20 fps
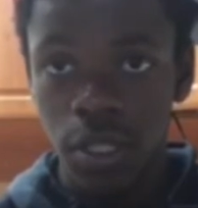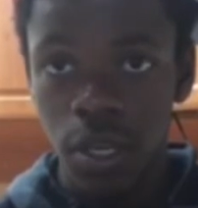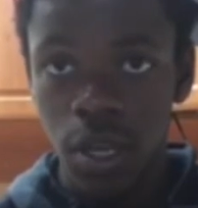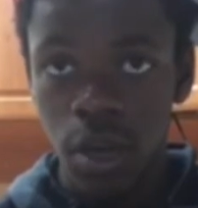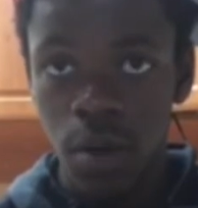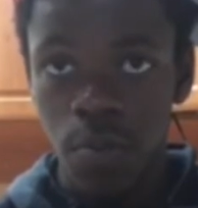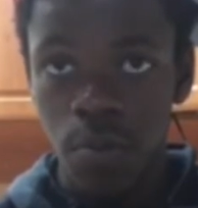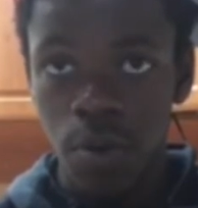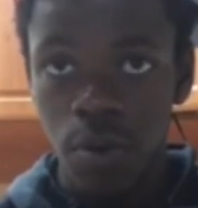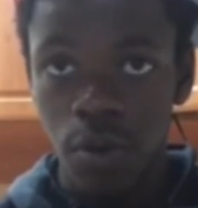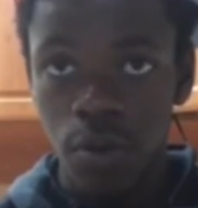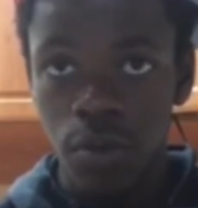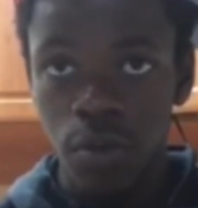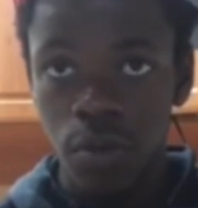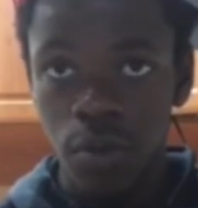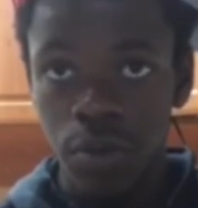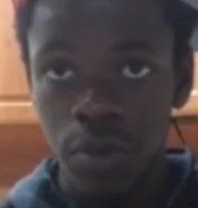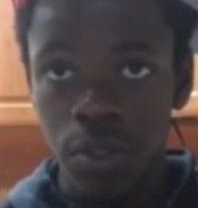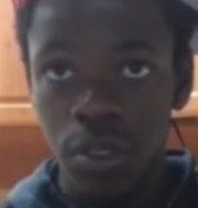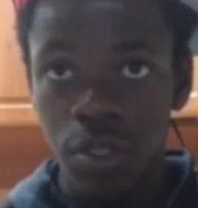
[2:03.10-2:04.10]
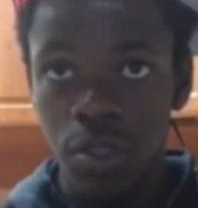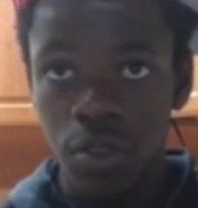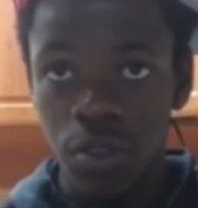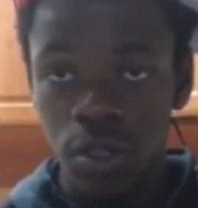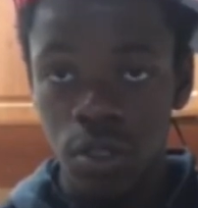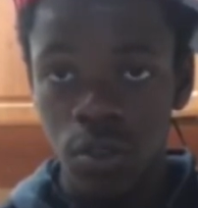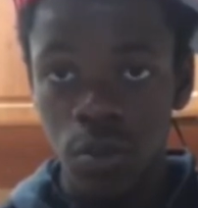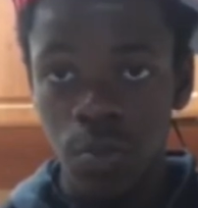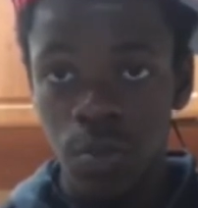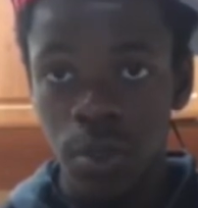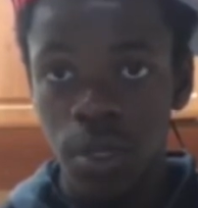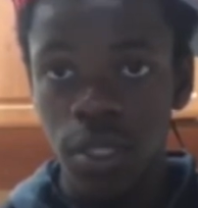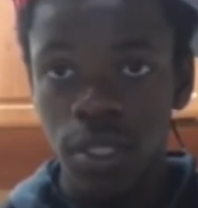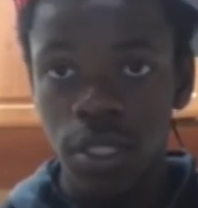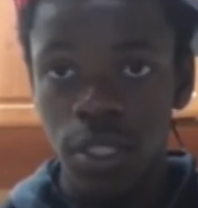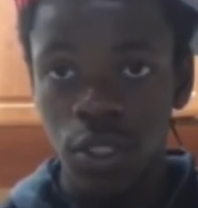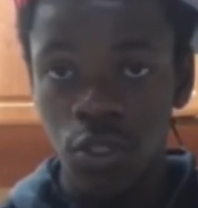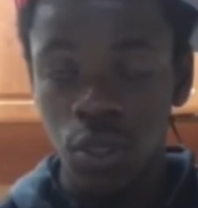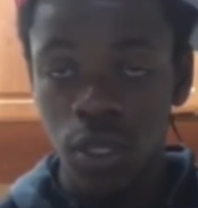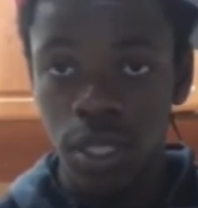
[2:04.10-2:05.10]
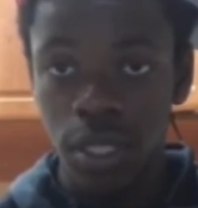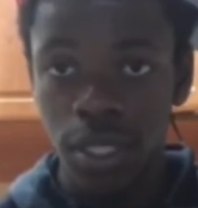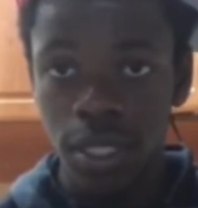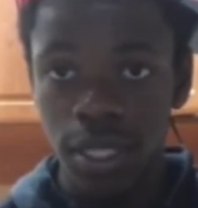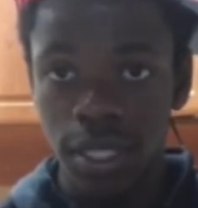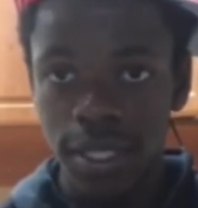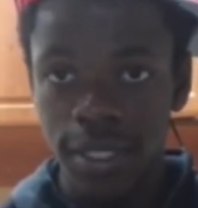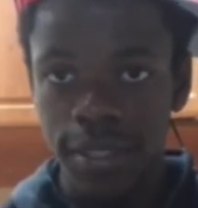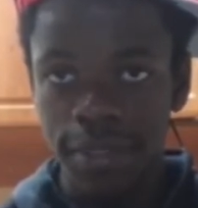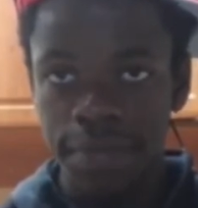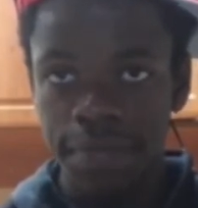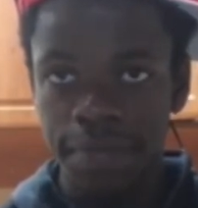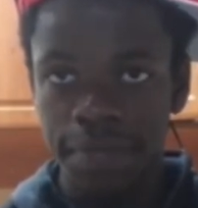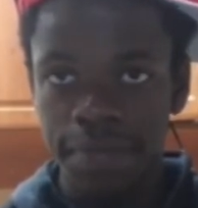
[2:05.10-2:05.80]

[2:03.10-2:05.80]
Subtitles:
a board of overseers to replace the trustees.